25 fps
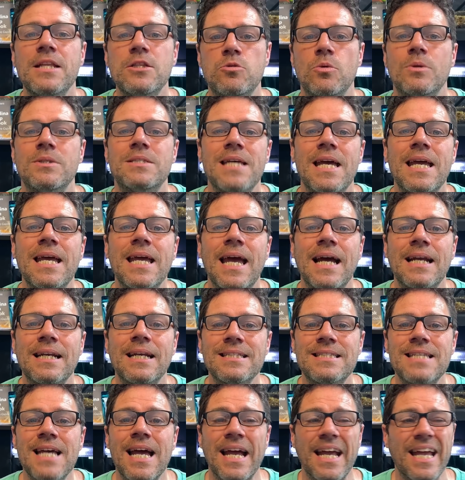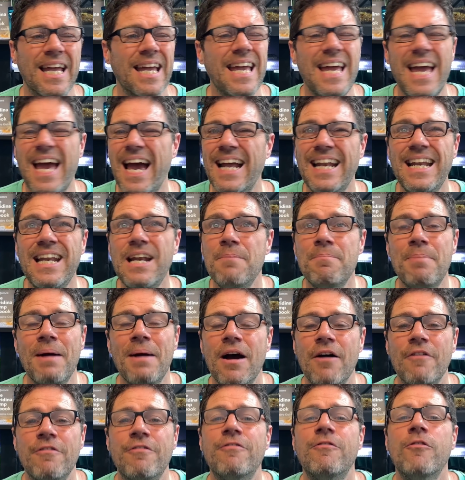into a 10-gallon tank and in
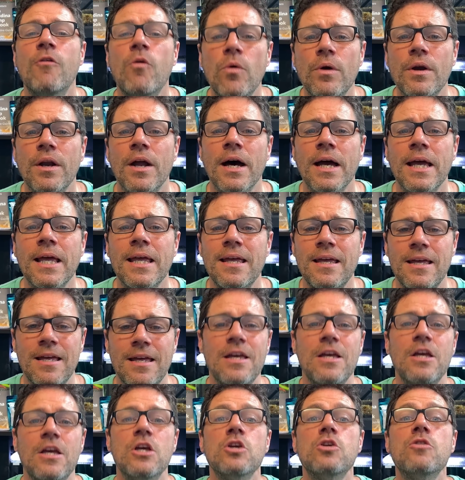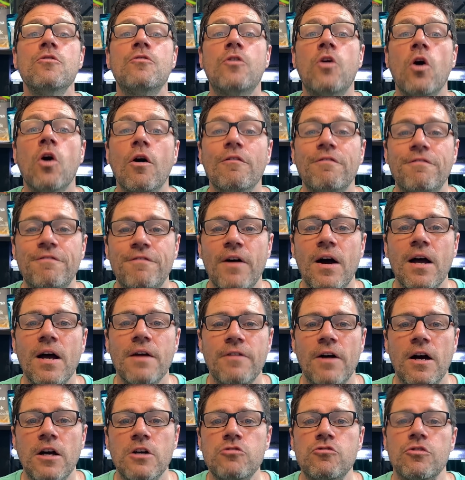about a fortnight, you've got
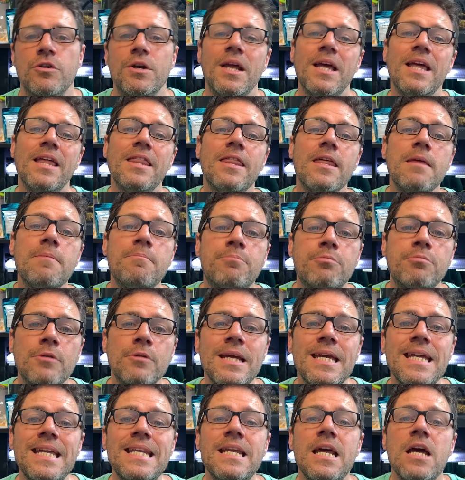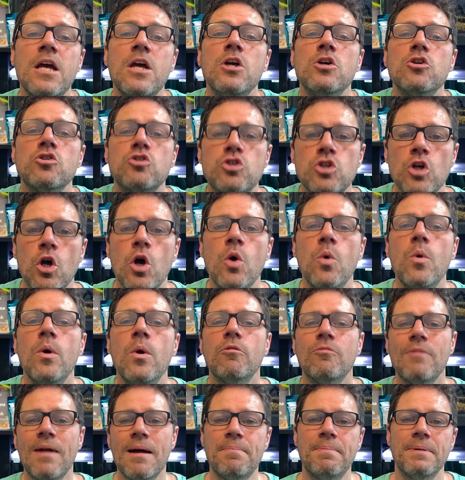500. They breed so
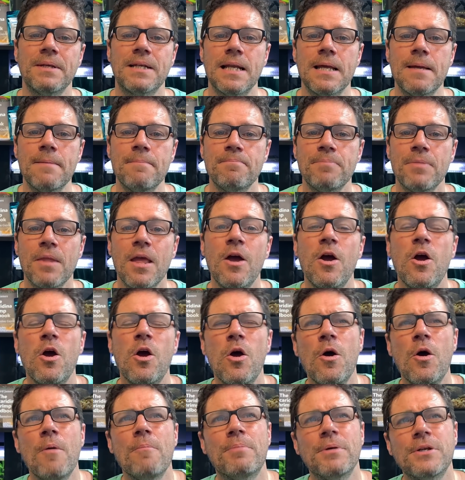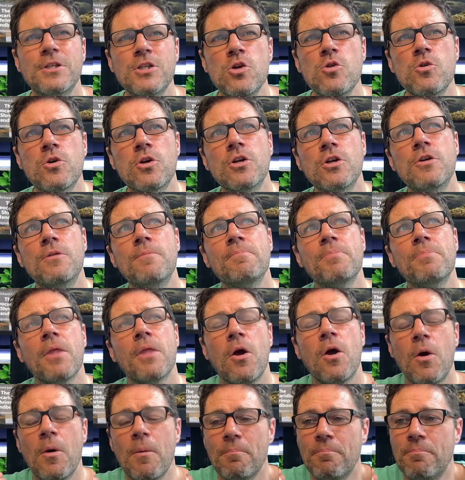rapidly. But you can
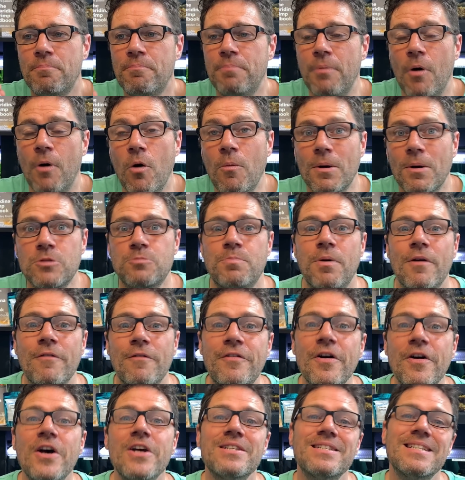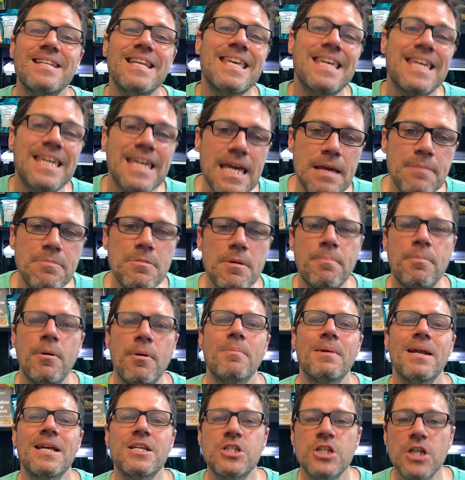almost perversely keep the
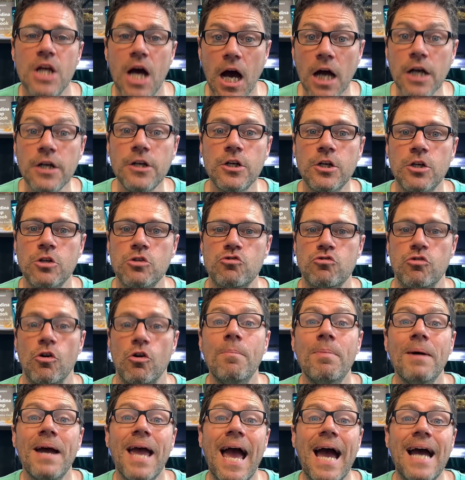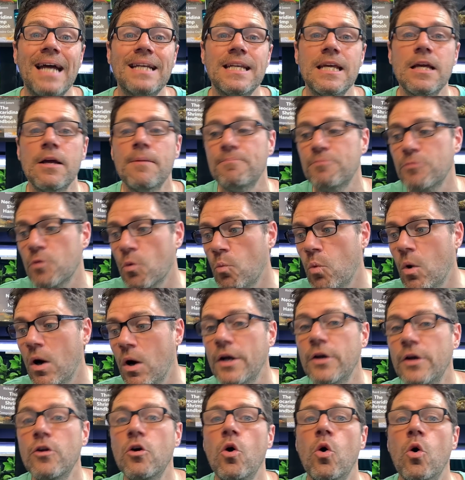population under control by adding
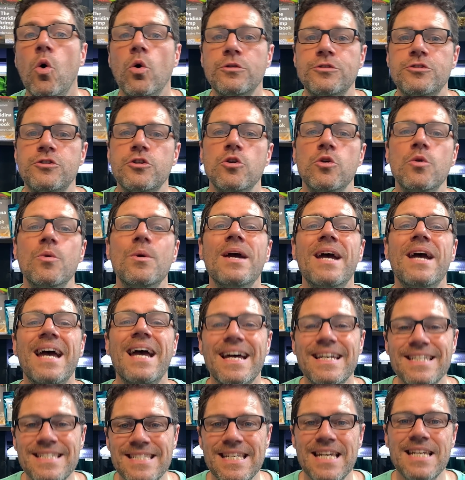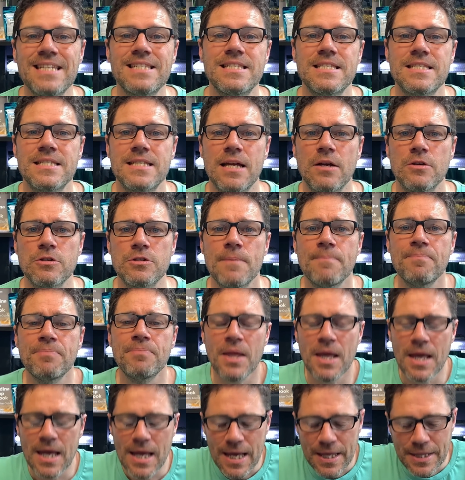1 or 2 assassin snails.
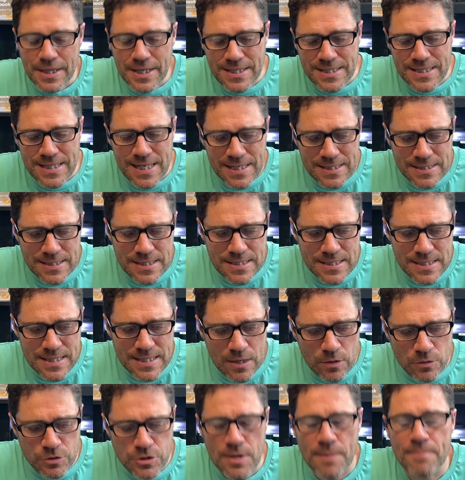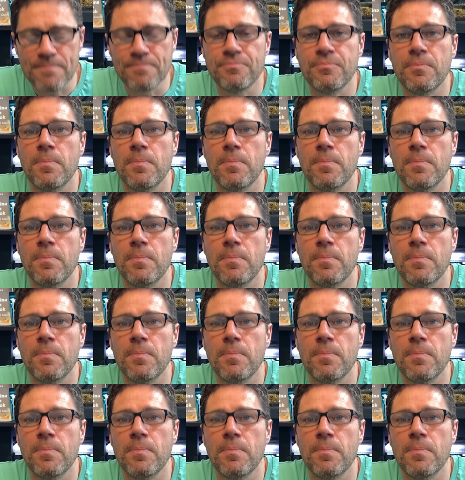The assassin snails